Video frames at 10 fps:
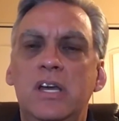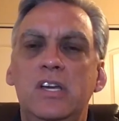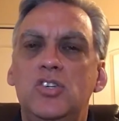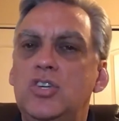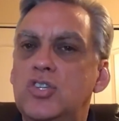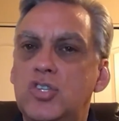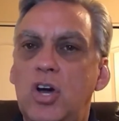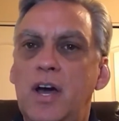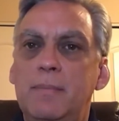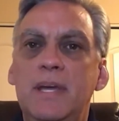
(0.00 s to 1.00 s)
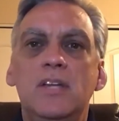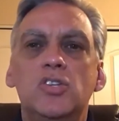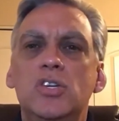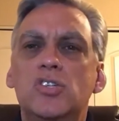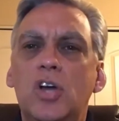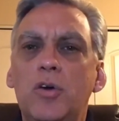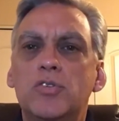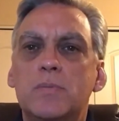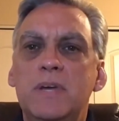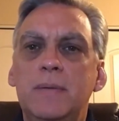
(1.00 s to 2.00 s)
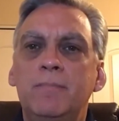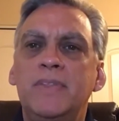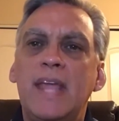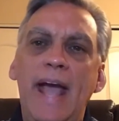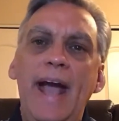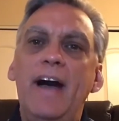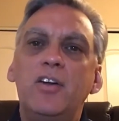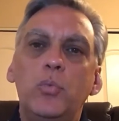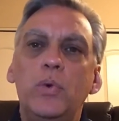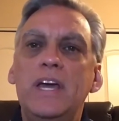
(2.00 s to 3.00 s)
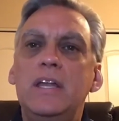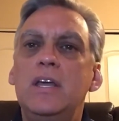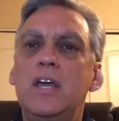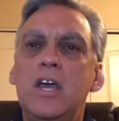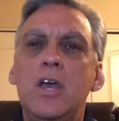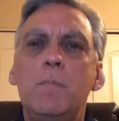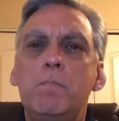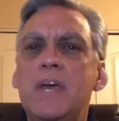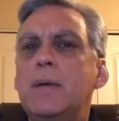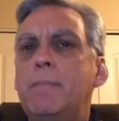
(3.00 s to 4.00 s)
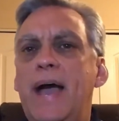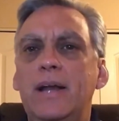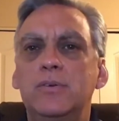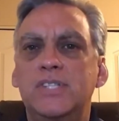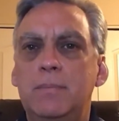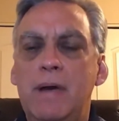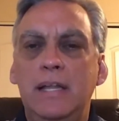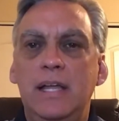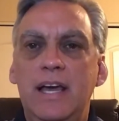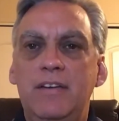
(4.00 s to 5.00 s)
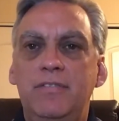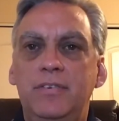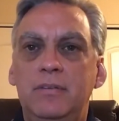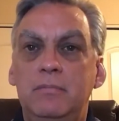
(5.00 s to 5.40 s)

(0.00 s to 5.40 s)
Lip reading: She's taught me and she's coached me how to win big battles in my life,